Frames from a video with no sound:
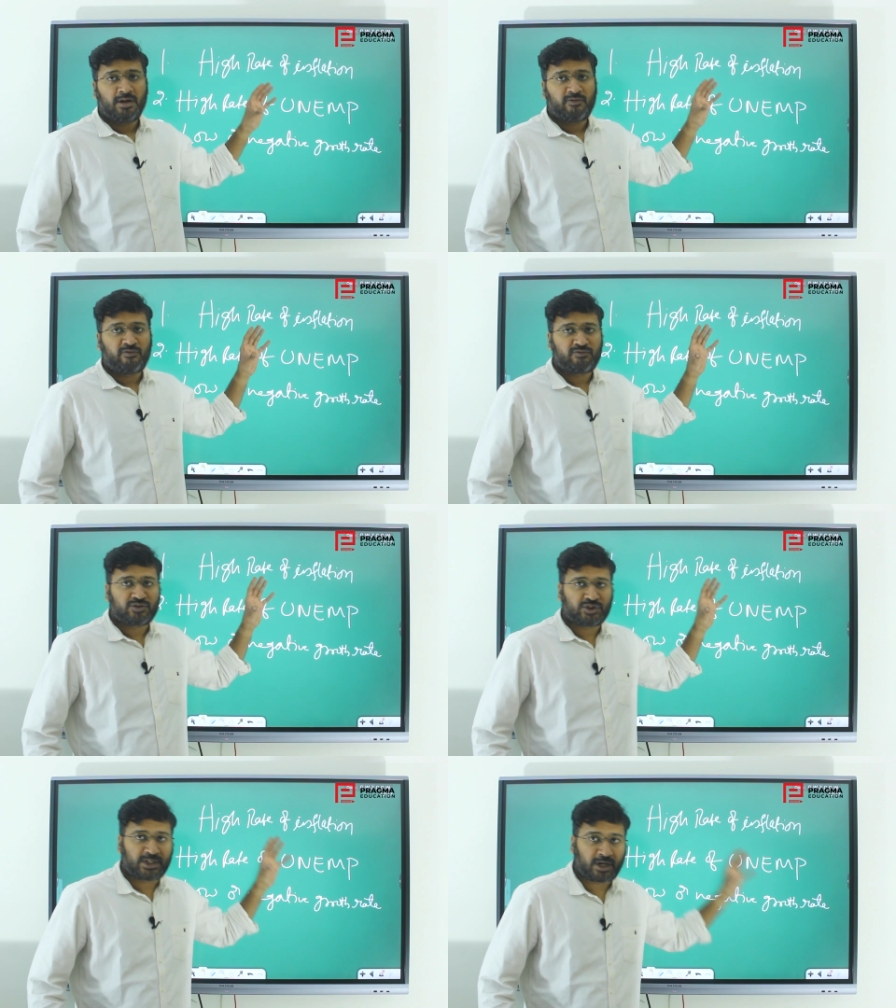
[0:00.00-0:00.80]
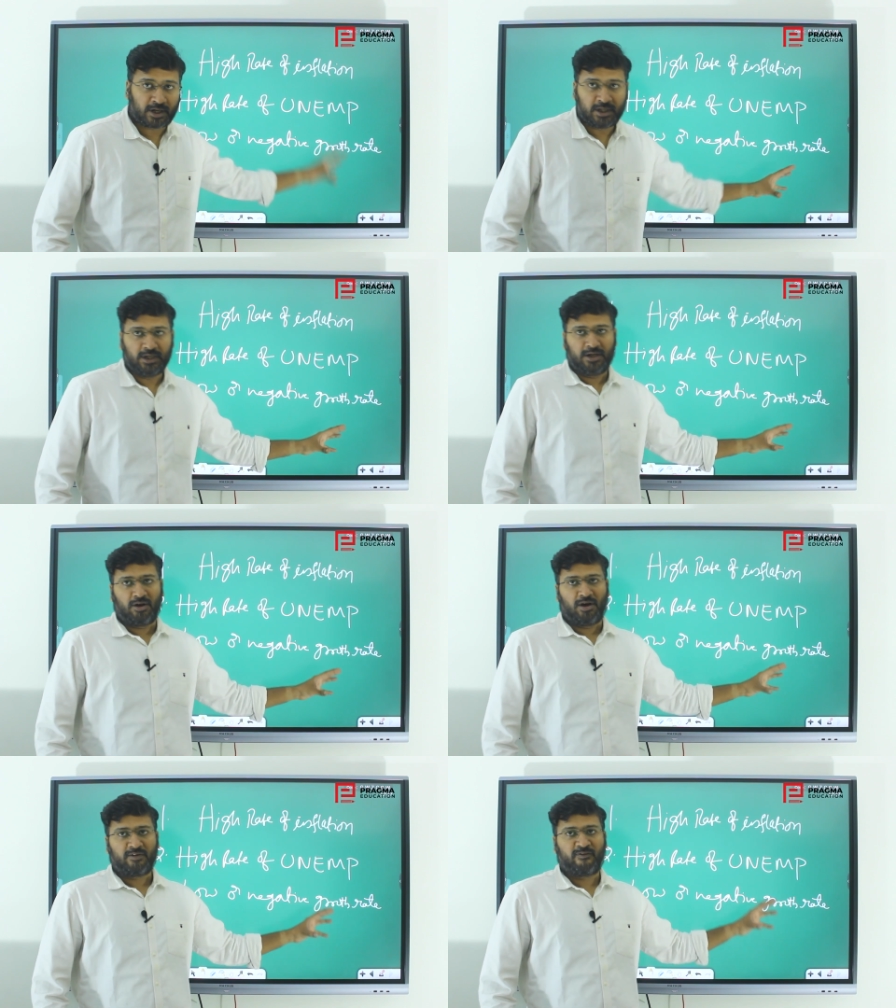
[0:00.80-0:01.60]
struggled
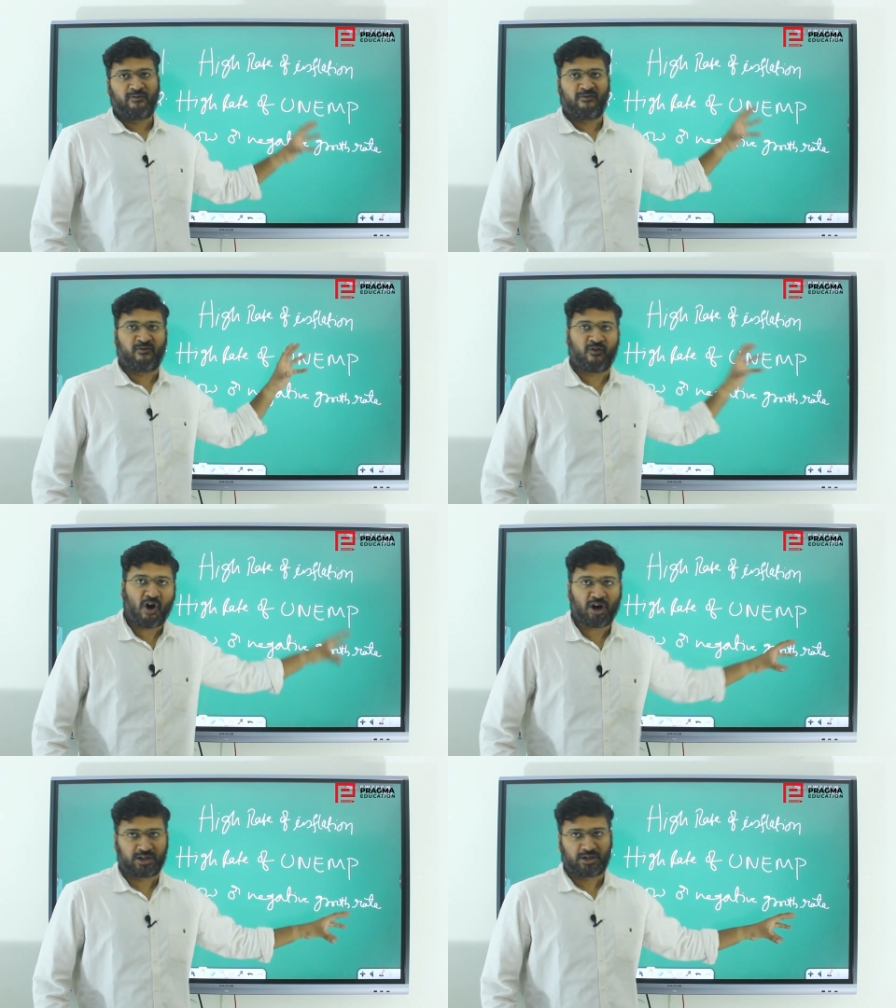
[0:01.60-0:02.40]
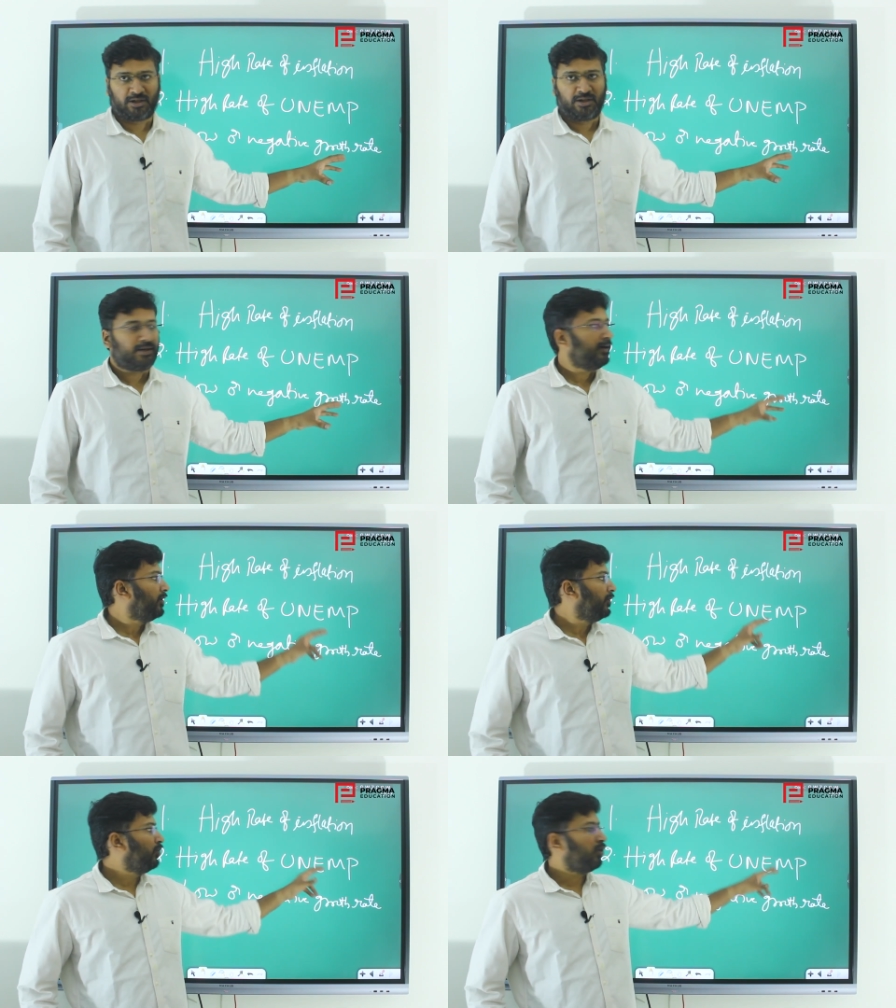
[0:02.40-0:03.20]
or fought
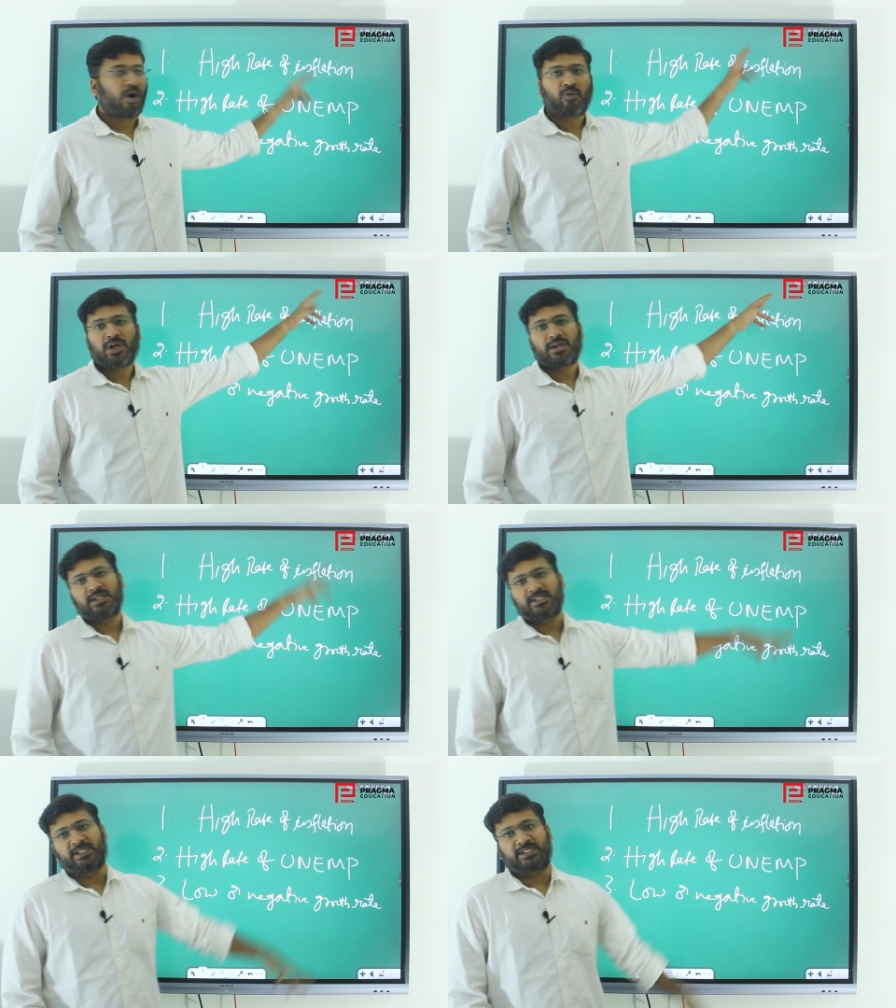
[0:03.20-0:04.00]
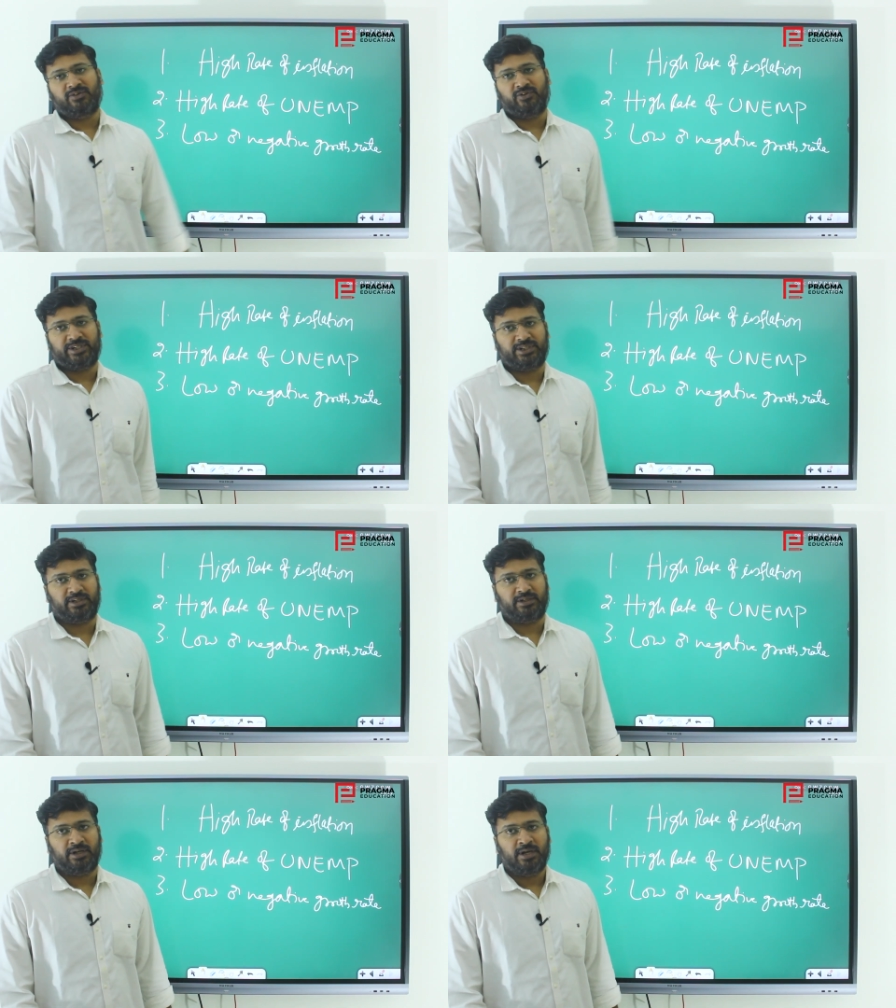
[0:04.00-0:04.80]
to counter this
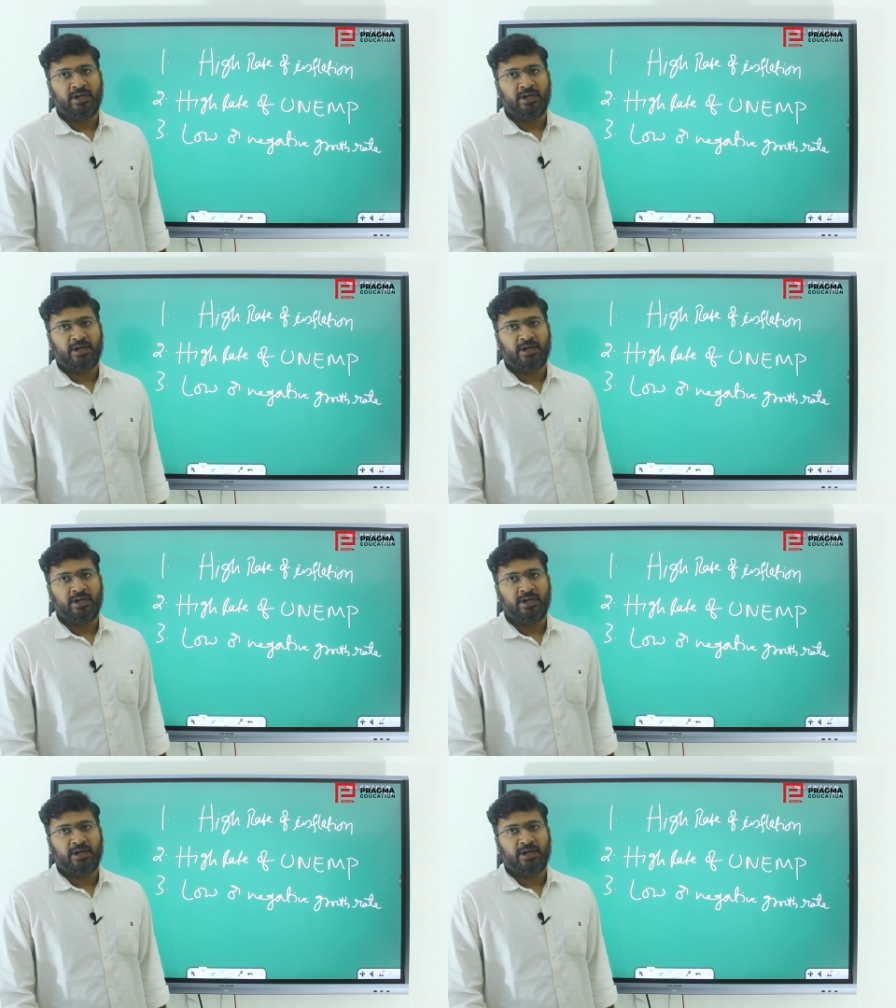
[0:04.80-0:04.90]
situation.